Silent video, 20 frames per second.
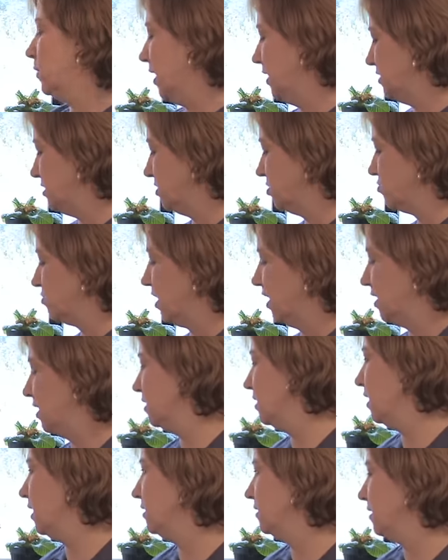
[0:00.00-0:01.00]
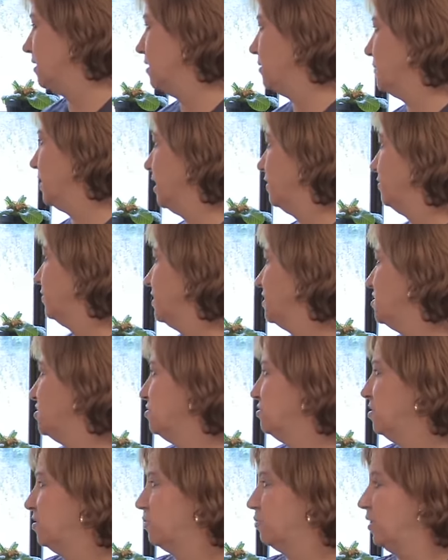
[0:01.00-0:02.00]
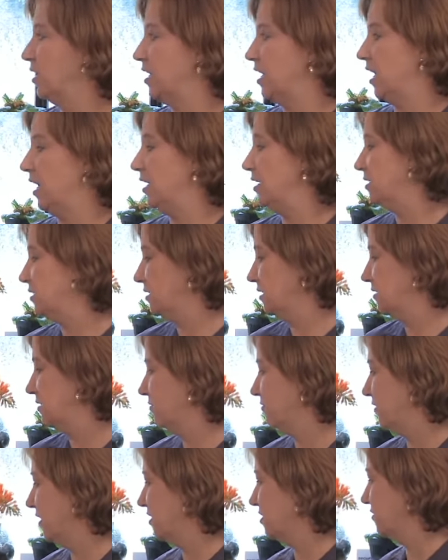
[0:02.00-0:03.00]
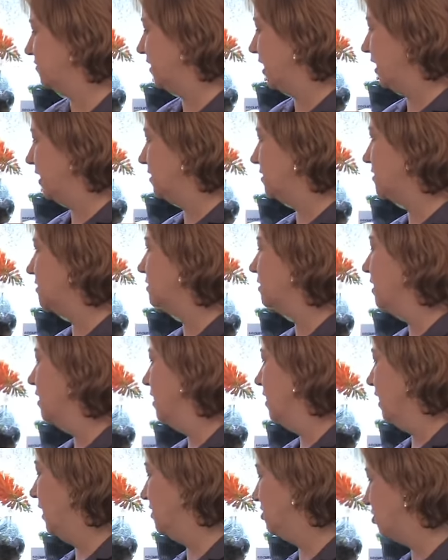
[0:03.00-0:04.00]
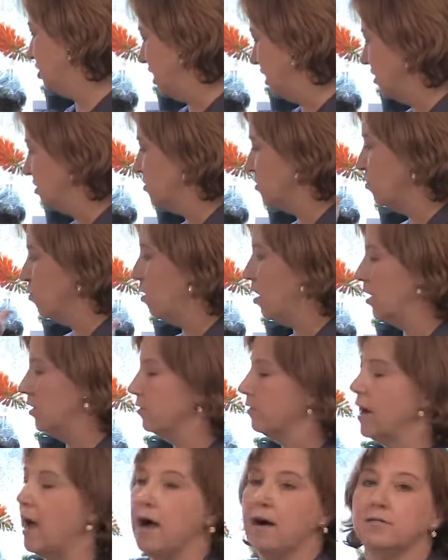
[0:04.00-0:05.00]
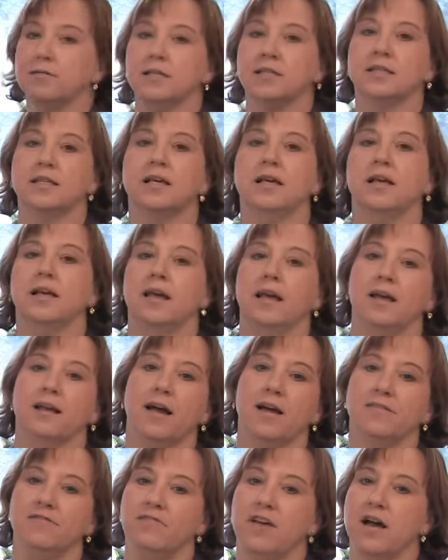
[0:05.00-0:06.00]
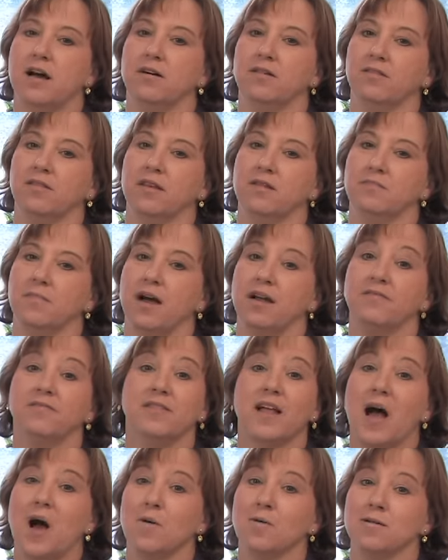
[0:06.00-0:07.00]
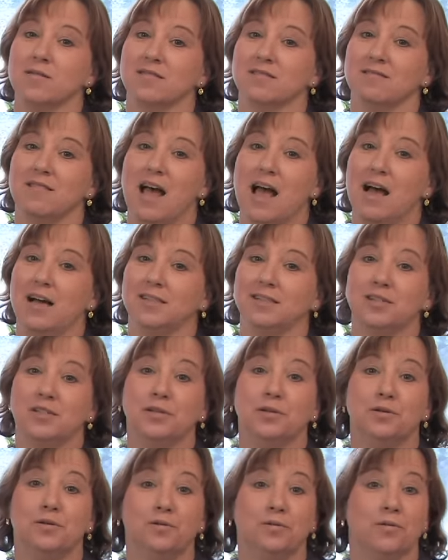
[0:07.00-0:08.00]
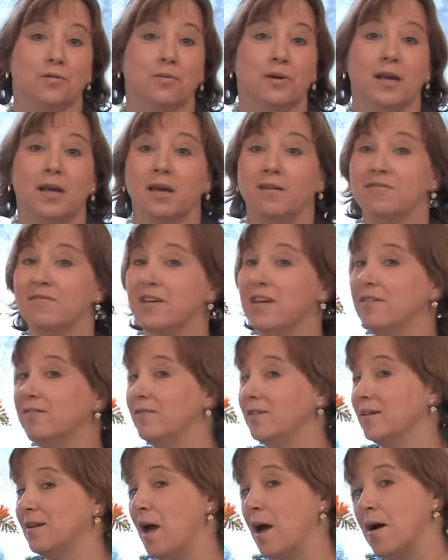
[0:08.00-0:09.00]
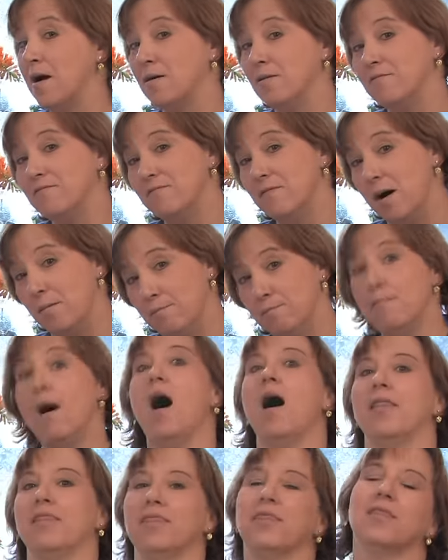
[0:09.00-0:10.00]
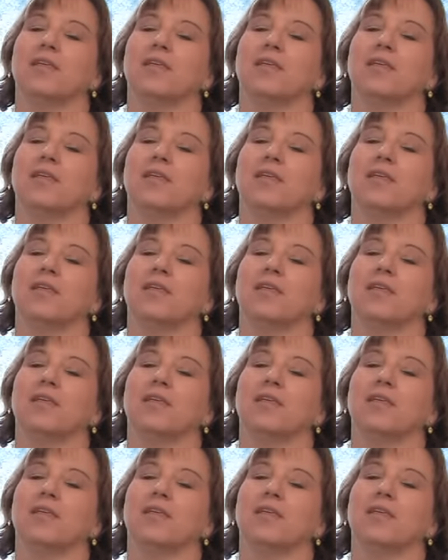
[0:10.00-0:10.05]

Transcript: I just try to cut them every two to three days in a fresh vase and change the water out. And I found that my flowers last two, three, even a month